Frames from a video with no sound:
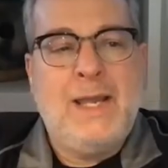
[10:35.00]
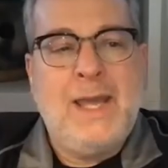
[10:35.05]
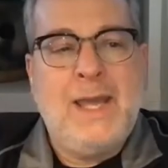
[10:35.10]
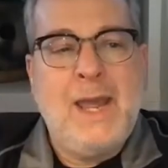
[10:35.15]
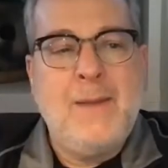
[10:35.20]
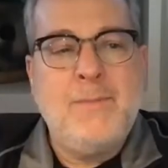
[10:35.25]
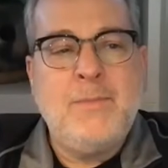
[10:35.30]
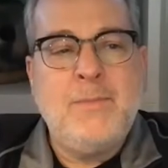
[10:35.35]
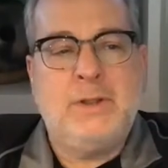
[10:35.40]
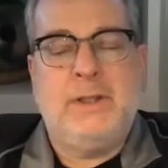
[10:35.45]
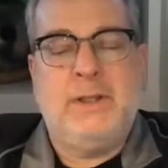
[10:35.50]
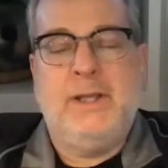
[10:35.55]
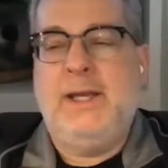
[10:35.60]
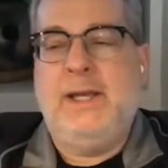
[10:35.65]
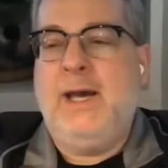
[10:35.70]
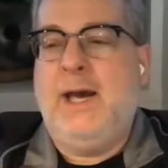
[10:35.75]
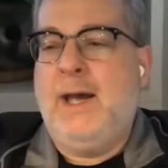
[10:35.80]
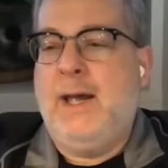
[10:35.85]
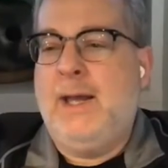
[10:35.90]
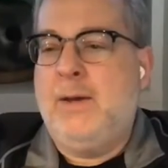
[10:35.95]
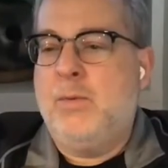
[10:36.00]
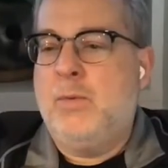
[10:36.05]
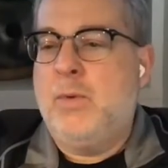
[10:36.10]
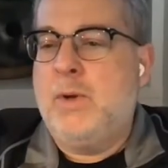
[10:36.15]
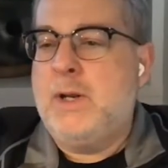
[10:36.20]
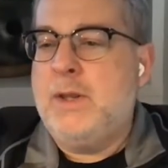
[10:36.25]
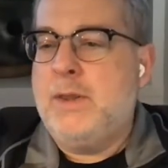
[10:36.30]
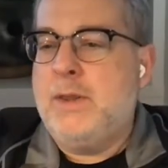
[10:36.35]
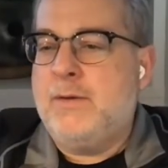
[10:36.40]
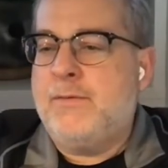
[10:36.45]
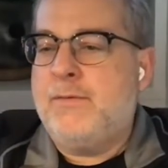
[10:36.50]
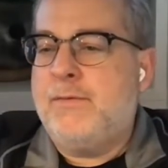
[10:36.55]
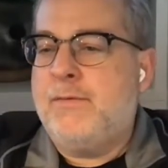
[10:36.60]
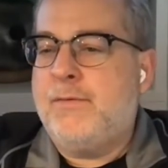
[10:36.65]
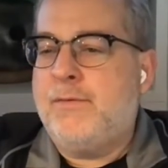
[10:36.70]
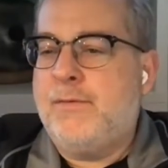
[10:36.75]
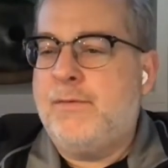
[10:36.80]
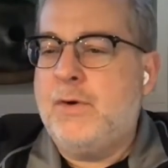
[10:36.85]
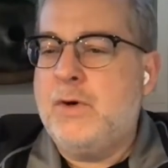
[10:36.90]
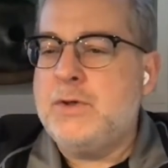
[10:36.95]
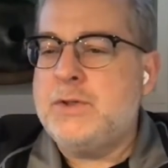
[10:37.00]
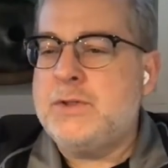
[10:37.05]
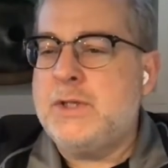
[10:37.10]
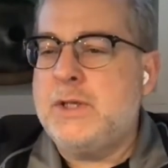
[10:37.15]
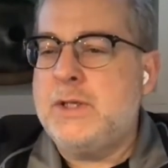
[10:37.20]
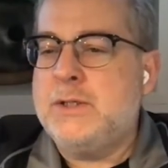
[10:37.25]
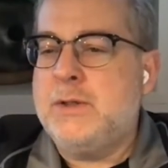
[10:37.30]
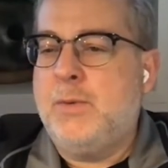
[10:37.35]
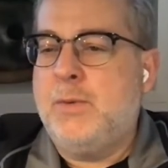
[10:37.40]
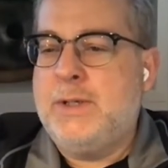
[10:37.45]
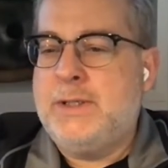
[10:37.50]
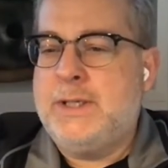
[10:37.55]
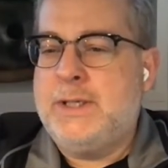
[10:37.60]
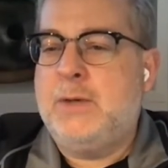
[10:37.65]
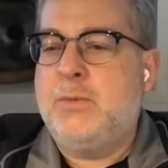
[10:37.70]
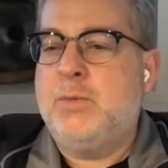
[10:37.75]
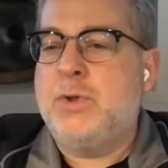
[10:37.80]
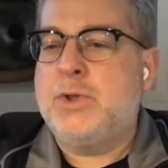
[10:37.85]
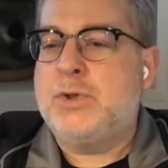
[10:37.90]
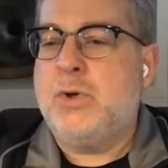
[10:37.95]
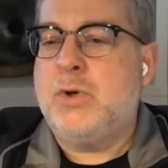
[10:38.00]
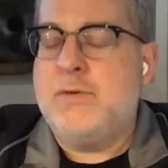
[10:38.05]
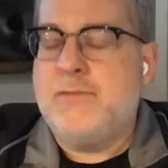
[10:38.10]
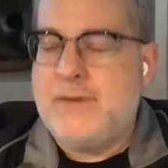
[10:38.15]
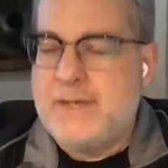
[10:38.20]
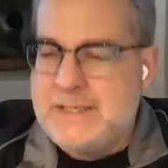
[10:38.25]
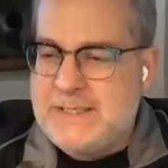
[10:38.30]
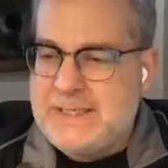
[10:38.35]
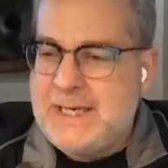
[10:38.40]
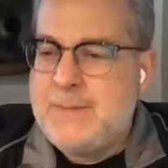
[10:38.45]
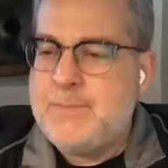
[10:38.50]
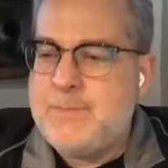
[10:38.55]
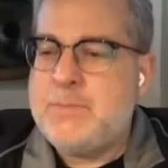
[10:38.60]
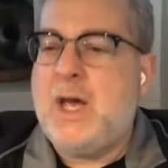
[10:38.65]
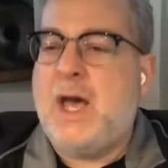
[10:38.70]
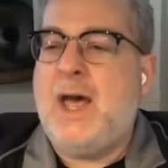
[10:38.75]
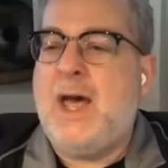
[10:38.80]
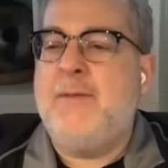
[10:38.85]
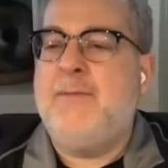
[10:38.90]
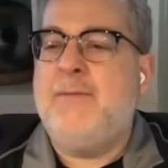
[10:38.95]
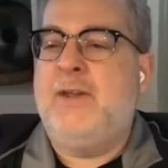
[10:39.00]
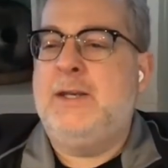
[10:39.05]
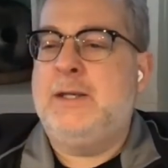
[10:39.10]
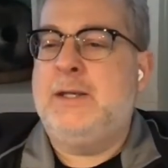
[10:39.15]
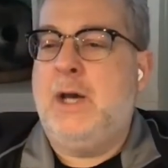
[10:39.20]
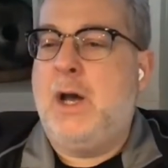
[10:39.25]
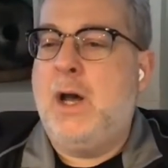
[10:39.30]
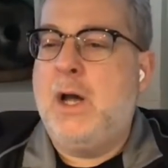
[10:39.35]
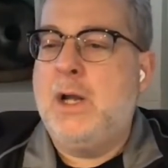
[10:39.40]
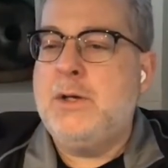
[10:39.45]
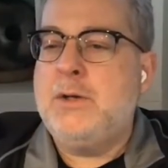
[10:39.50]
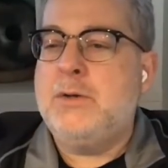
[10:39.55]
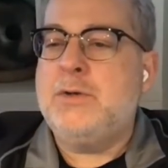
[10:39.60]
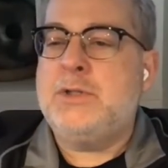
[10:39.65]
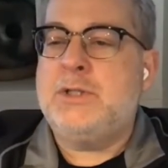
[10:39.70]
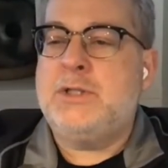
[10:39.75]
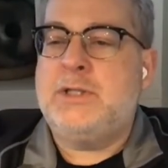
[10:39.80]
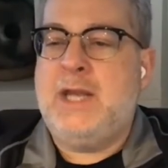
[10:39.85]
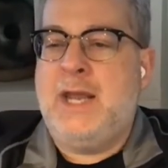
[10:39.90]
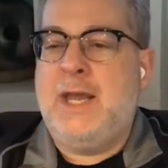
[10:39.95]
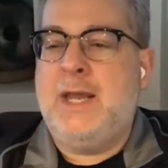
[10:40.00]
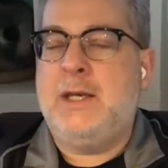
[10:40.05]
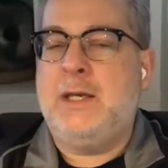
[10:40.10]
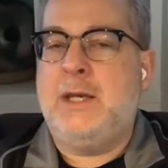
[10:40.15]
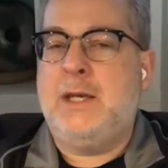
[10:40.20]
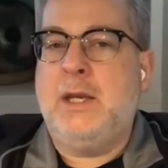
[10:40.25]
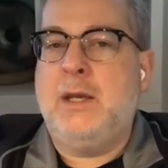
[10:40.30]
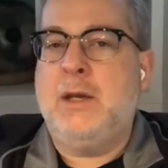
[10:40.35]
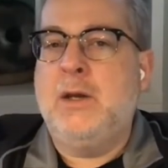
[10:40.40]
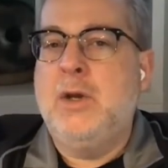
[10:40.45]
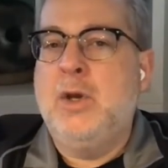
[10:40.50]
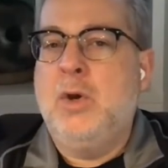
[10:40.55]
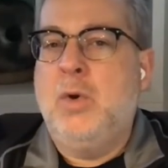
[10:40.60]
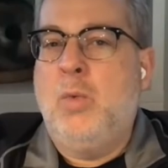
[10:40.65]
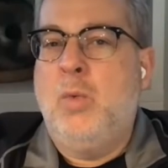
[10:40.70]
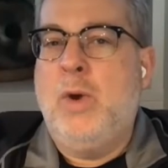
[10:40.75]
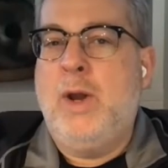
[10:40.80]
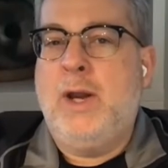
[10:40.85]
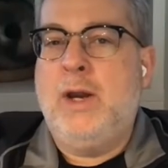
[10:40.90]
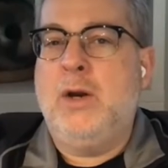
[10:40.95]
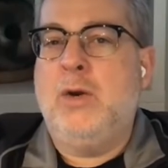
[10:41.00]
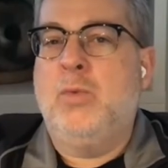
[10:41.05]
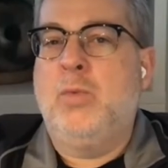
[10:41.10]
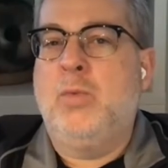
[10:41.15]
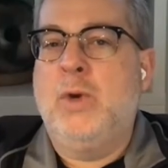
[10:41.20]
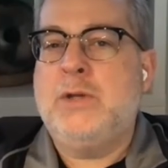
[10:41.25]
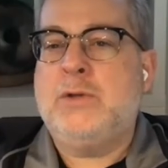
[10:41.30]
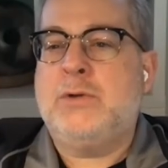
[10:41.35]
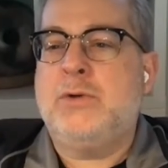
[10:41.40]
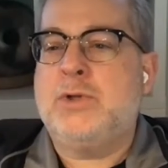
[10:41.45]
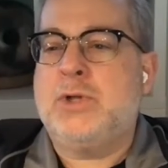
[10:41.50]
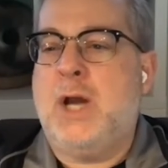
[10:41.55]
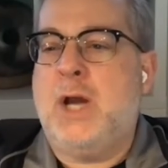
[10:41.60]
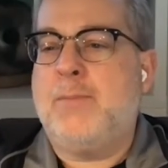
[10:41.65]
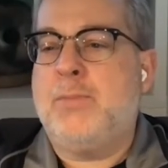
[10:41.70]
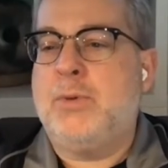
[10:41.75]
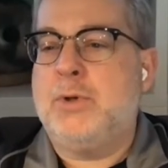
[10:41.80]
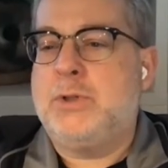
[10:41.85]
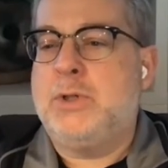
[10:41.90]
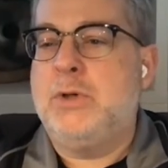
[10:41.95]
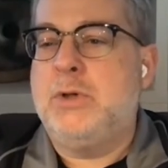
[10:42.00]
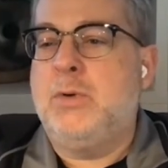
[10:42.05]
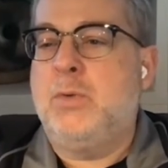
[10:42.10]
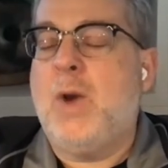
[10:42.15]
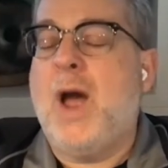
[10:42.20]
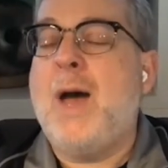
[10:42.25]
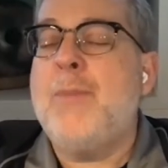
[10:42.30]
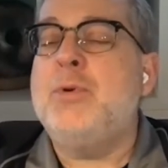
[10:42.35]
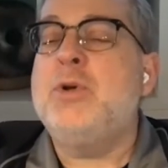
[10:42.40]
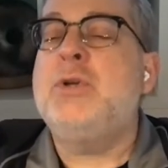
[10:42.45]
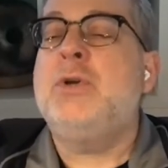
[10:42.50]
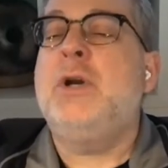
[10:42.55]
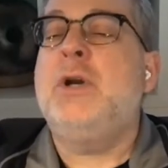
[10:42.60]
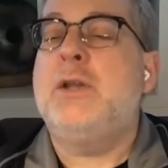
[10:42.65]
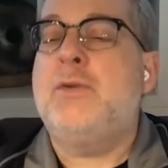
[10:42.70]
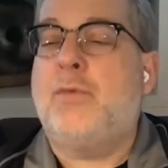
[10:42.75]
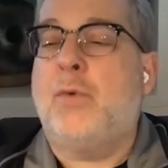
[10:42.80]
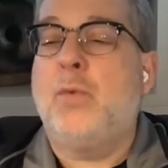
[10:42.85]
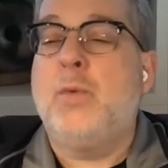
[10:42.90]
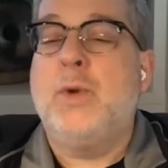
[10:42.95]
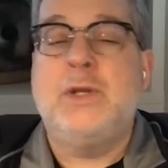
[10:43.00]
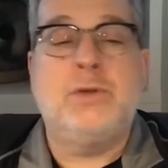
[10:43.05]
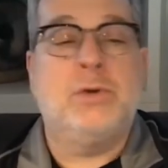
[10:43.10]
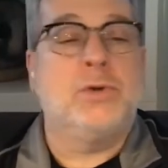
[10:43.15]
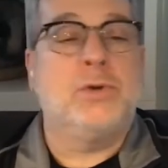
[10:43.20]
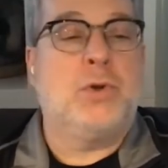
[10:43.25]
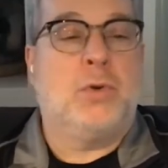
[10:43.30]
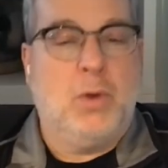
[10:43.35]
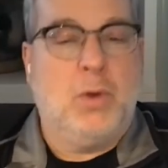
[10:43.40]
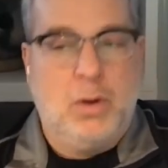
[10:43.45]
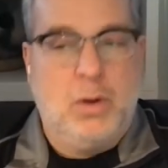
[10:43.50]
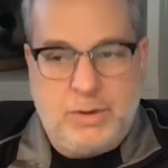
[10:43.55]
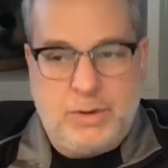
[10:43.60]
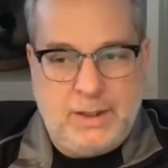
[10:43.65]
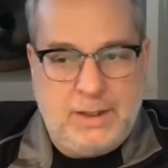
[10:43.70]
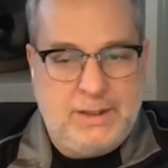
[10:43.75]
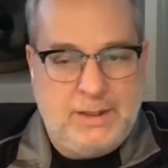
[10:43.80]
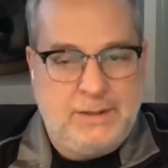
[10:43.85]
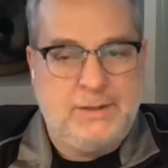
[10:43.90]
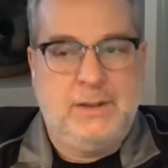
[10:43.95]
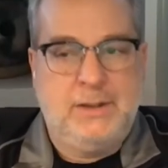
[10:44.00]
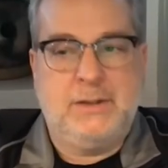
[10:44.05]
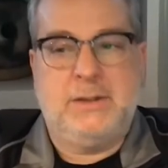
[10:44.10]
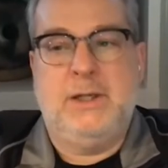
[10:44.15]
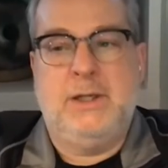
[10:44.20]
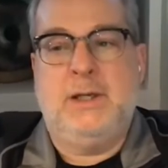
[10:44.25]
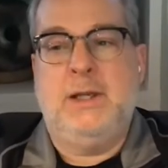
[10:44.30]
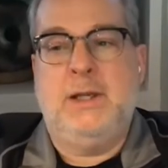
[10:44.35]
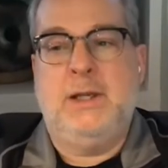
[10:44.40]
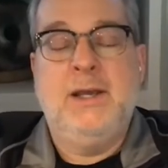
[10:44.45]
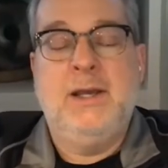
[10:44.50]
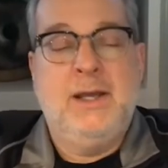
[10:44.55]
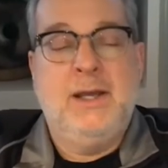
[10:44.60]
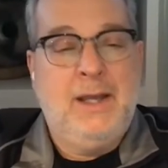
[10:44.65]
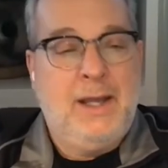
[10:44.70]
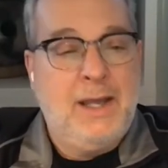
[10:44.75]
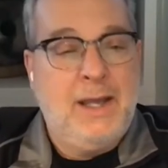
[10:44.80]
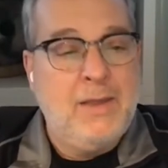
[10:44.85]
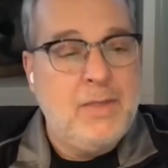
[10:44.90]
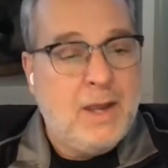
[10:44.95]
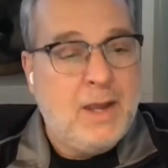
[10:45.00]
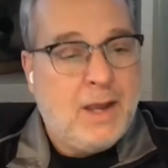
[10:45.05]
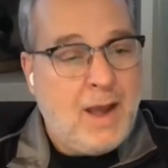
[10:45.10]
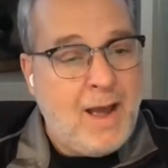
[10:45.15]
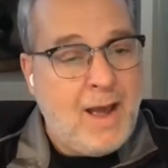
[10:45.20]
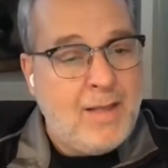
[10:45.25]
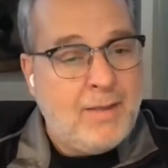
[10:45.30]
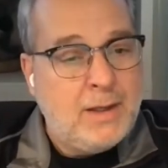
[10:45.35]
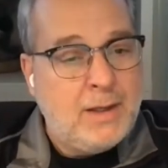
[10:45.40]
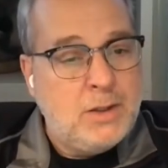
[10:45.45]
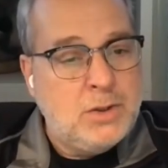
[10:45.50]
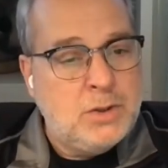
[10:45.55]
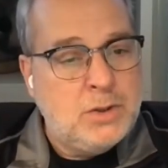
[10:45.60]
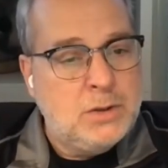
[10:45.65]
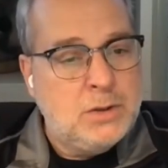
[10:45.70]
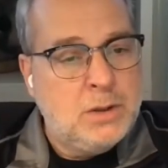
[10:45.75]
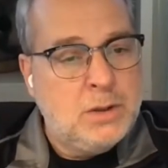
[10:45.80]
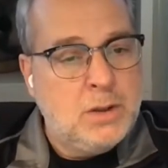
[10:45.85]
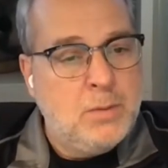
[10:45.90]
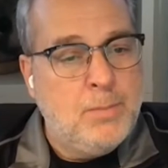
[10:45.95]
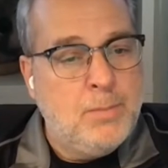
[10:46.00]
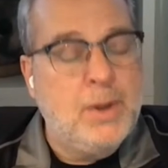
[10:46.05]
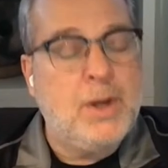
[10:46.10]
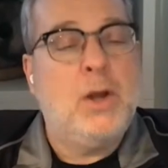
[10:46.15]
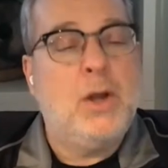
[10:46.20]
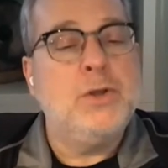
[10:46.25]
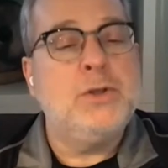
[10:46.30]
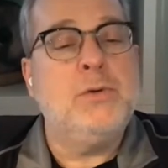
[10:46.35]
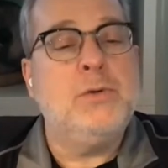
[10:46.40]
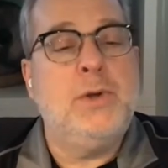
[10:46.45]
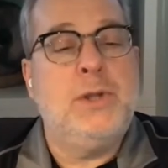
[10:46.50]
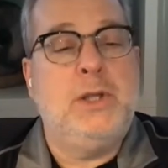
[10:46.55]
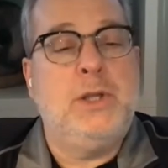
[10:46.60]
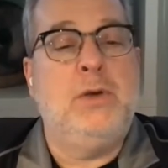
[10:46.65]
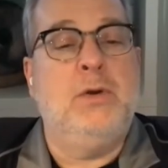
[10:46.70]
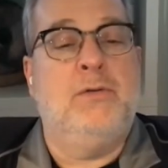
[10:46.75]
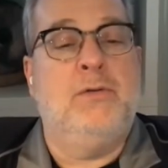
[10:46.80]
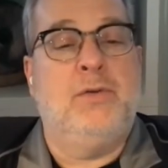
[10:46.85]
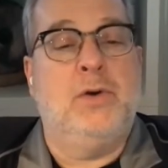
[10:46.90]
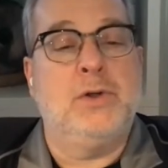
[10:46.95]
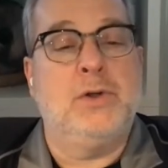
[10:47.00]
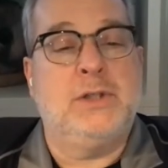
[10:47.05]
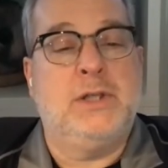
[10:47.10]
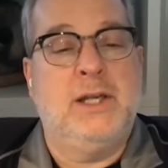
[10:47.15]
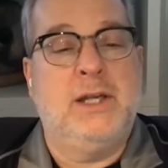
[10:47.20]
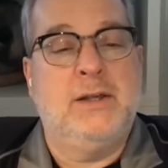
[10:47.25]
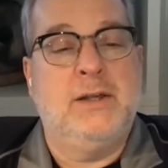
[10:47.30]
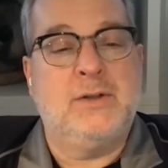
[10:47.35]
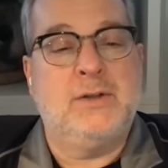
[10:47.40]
I came to Lehigh, one of the first things that we did was sort of a deep dive into understanding where research opportunities for research growth existed in the college, but also in the university.